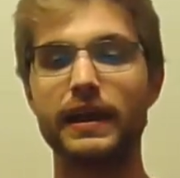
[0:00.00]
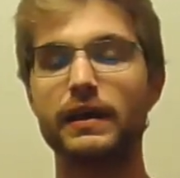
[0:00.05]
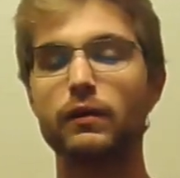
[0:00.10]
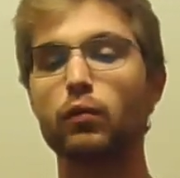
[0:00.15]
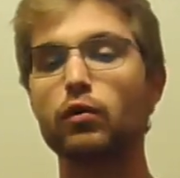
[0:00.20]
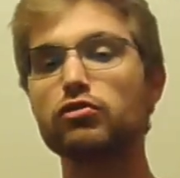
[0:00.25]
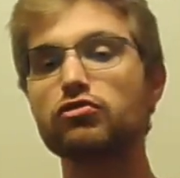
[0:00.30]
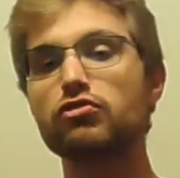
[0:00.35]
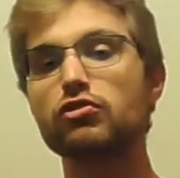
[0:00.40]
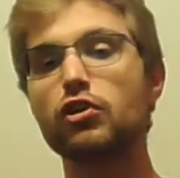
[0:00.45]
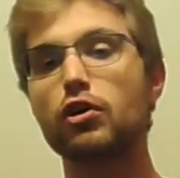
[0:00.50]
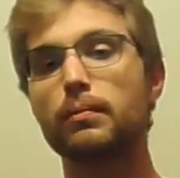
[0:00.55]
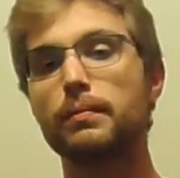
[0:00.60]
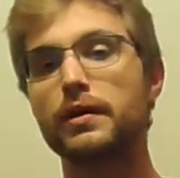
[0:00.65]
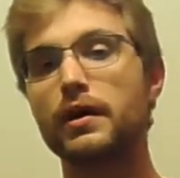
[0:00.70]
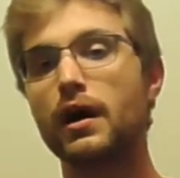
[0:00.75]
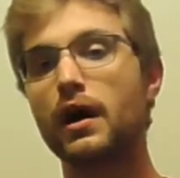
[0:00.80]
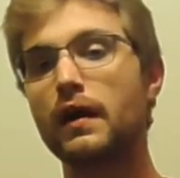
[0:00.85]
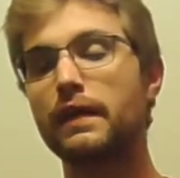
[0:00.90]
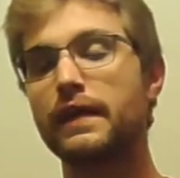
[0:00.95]
And once you go
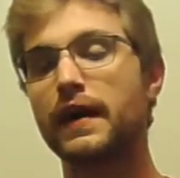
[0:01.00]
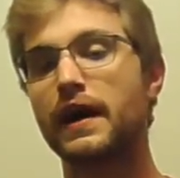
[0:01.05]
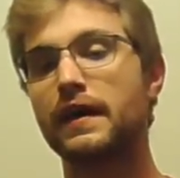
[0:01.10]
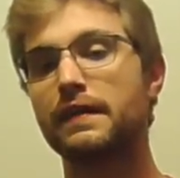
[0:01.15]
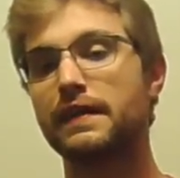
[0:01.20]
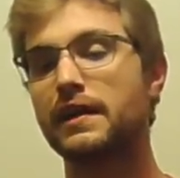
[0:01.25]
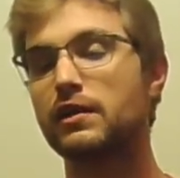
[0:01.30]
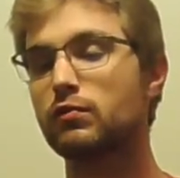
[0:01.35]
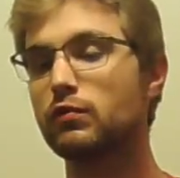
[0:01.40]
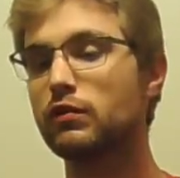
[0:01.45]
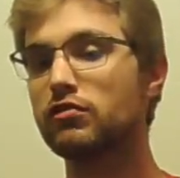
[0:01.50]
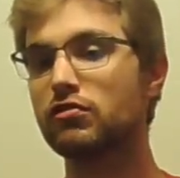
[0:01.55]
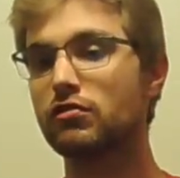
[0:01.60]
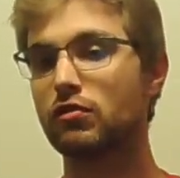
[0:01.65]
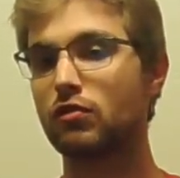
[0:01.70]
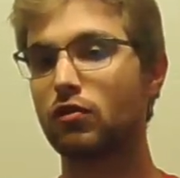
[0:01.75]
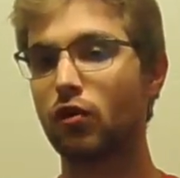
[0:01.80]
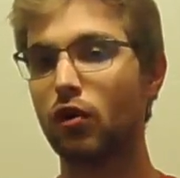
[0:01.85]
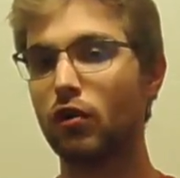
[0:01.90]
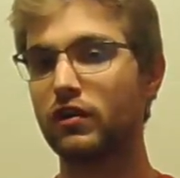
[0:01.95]
beyond that, that
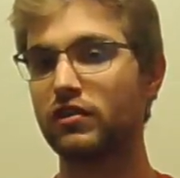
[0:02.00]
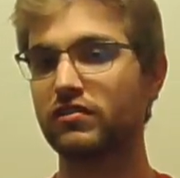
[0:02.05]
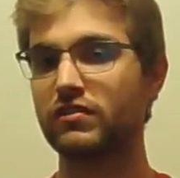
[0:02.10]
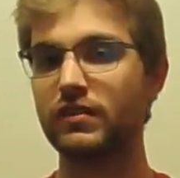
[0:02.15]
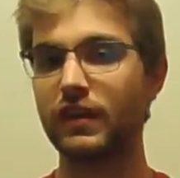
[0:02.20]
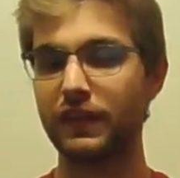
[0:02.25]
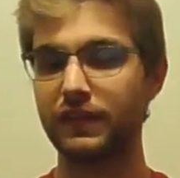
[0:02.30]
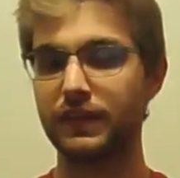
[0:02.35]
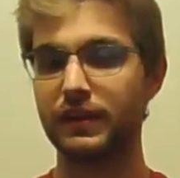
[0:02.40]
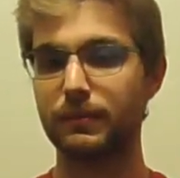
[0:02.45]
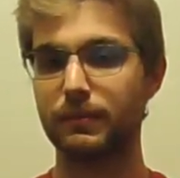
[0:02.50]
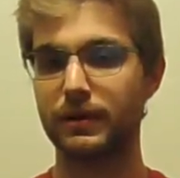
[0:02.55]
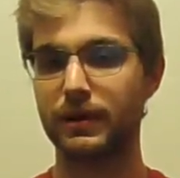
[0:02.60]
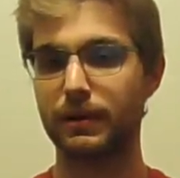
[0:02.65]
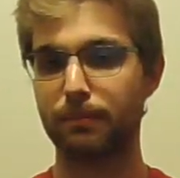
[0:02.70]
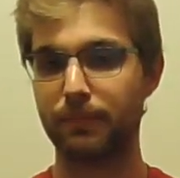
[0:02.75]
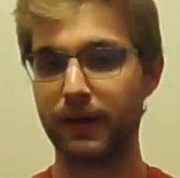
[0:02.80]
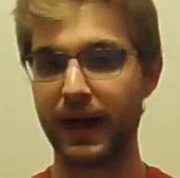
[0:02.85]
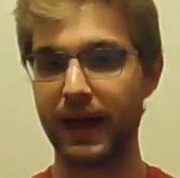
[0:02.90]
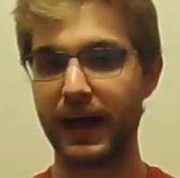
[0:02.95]
original goal is nothing but a
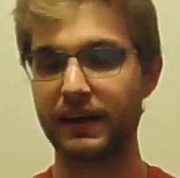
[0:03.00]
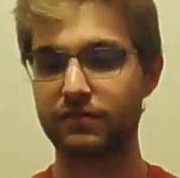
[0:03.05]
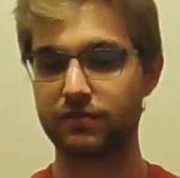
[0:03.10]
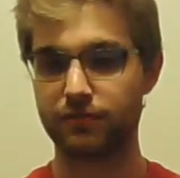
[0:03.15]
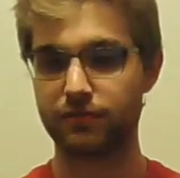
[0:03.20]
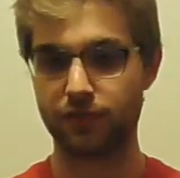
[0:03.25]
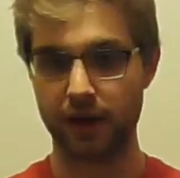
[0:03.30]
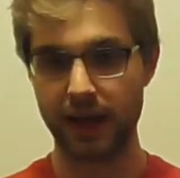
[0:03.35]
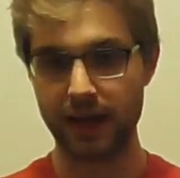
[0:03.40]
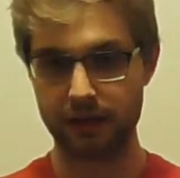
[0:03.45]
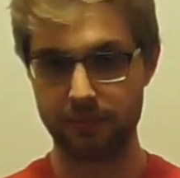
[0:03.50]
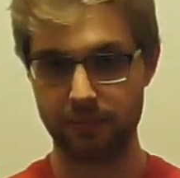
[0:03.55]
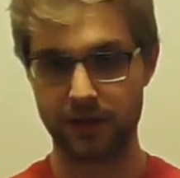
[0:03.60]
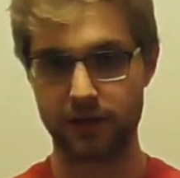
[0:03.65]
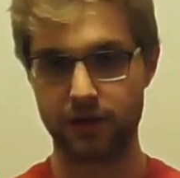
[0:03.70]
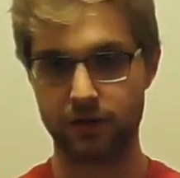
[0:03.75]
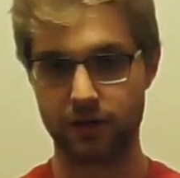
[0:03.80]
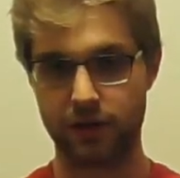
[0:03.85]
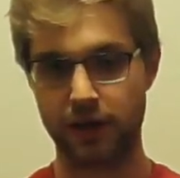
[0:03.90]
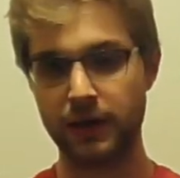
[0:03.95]
past fragment,
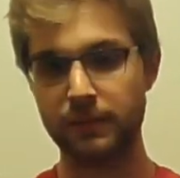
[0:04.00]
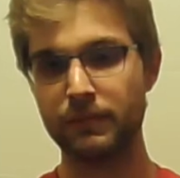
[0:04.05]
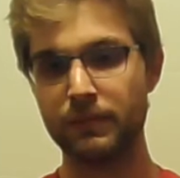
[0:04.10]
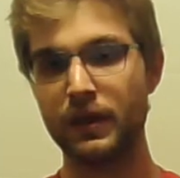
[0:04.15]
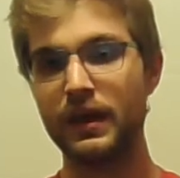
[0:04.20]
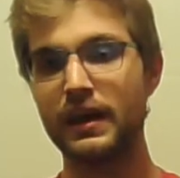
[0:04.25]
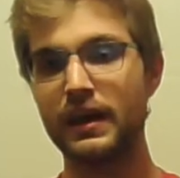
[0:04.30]
okay?